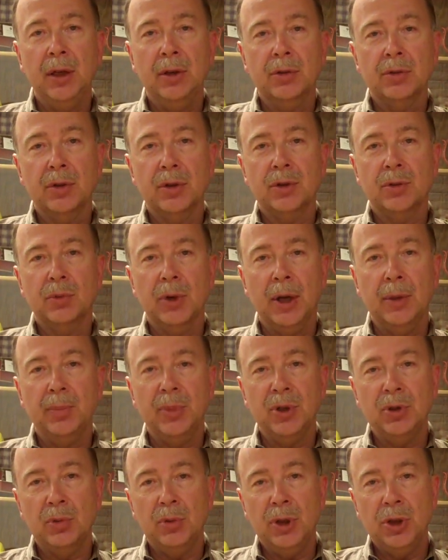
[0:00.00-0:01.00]
interest
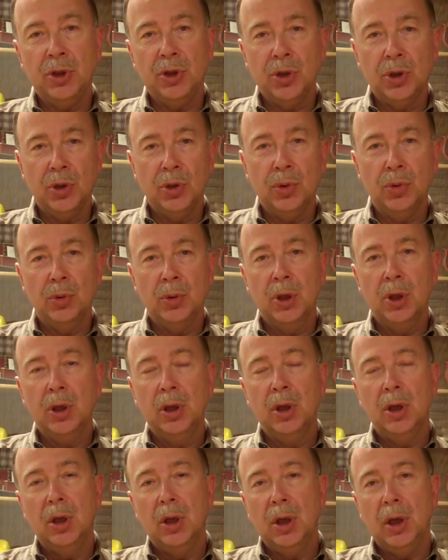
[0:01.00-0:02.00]
rate between 2
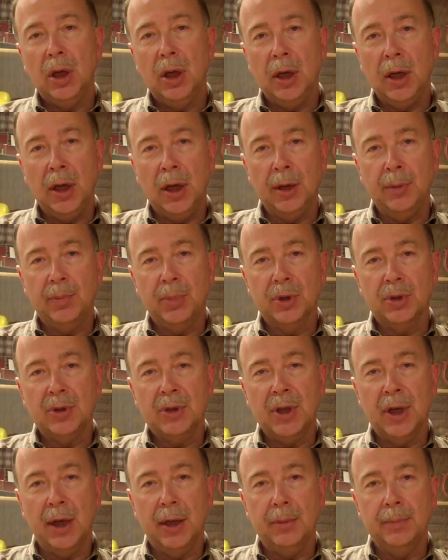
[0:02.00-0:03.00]
and
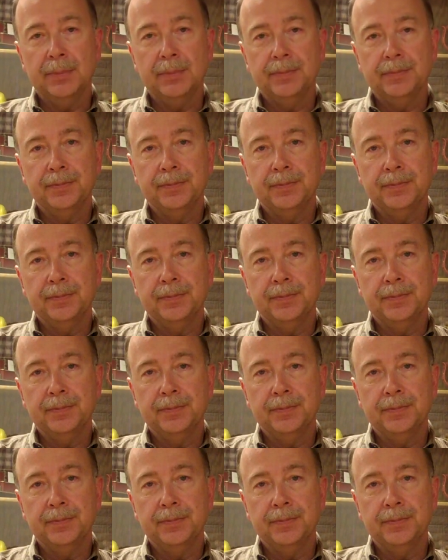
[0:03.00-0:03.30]
8%.